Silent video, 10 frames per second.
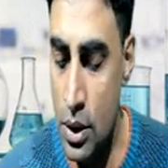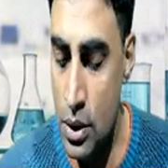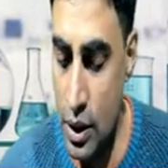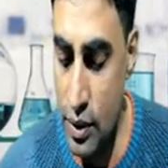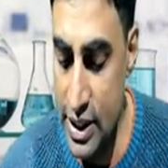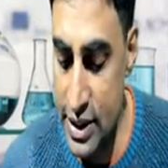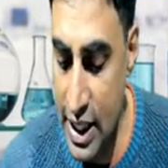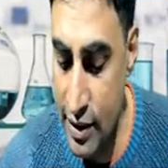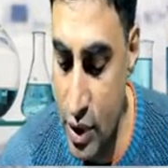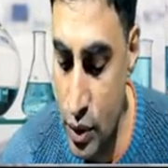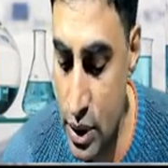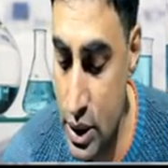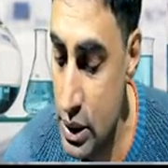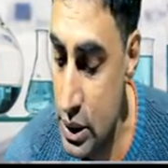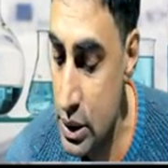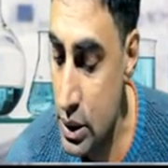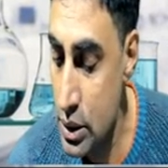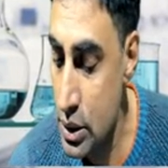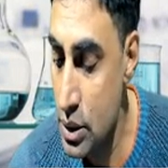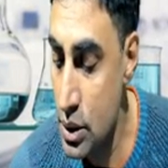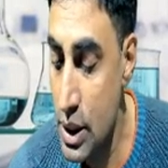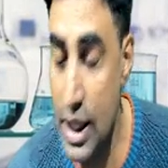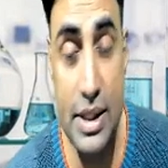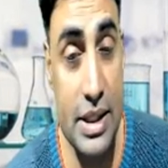Now let's have a look at